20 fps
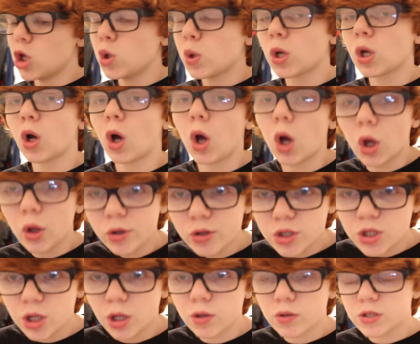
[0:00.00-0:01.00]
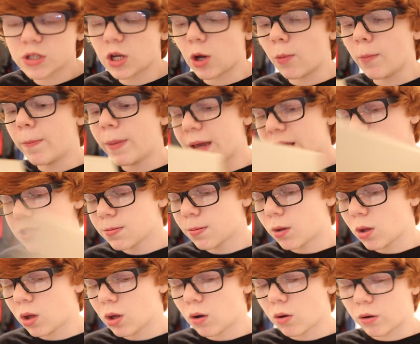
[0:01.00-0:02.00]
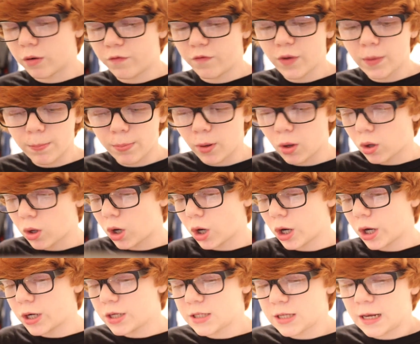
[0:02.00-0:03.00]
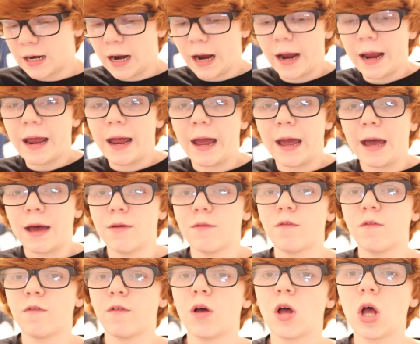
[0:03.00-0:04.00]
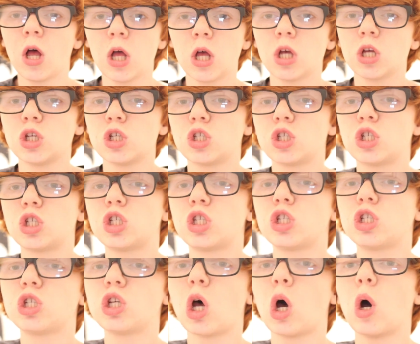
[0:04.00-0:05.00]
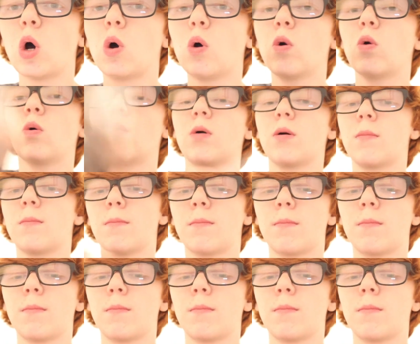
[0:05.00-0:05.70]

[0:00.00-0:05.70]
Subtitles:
you can also sell baseball or football cards, and I have so